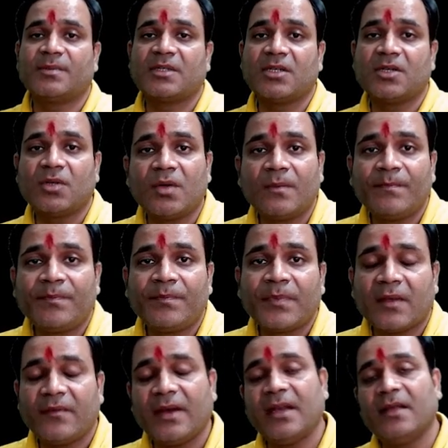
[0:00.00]
You know,
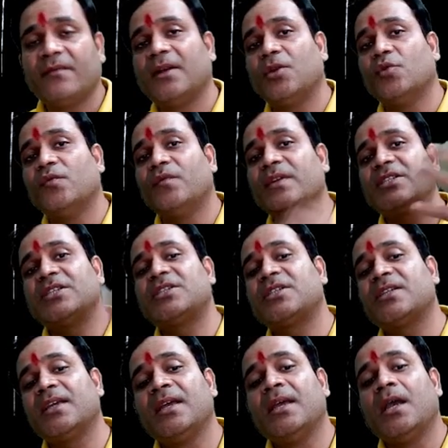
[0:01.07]
whenever you visit
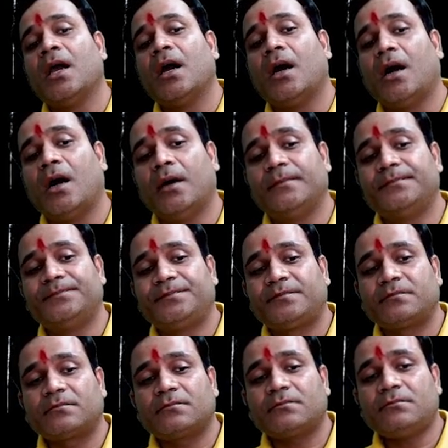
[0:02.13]
uh,
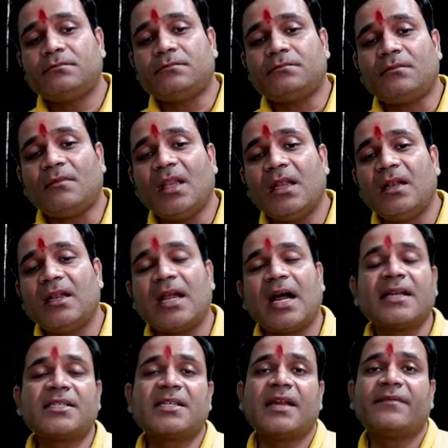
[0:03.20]
large
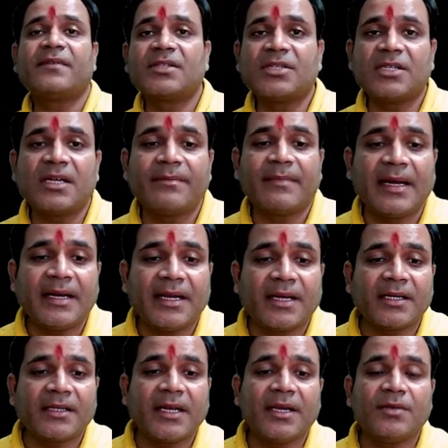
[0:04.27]
diversity, my dear,
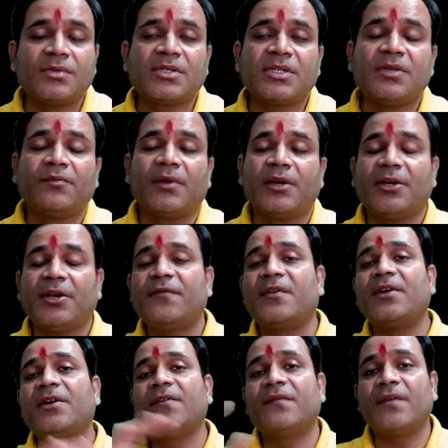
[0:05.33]
then you see what
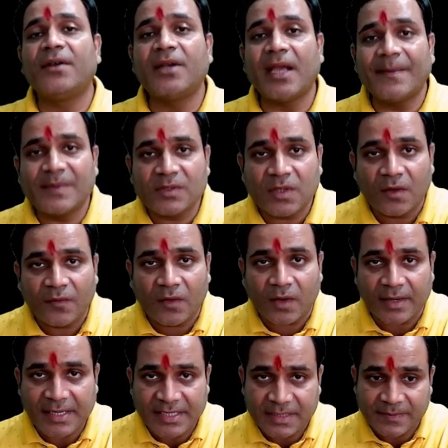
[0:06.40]
different types of
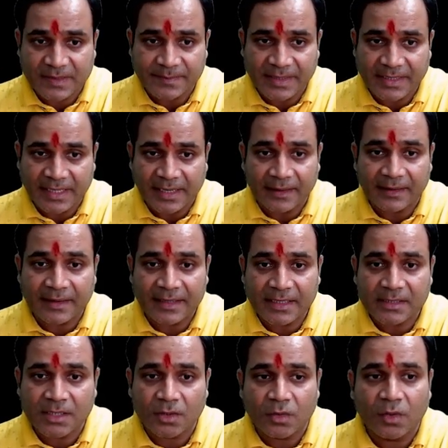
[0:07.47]
organisms be there. Yes or no?